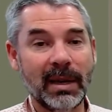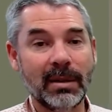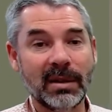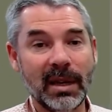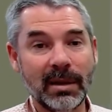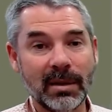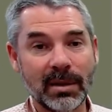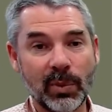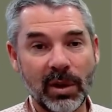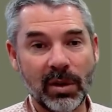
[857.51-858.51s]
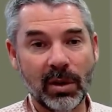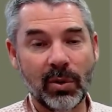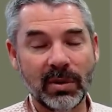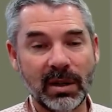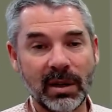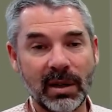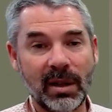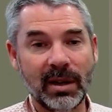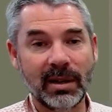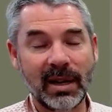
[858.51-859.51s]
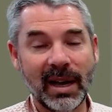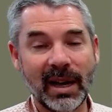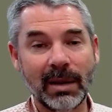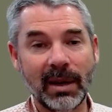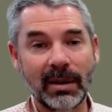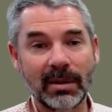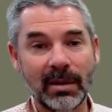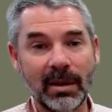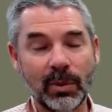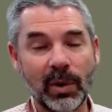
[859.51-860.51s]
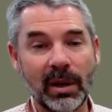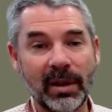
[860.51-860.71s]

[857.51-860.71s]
diseases which are causing declines in honeybees as well,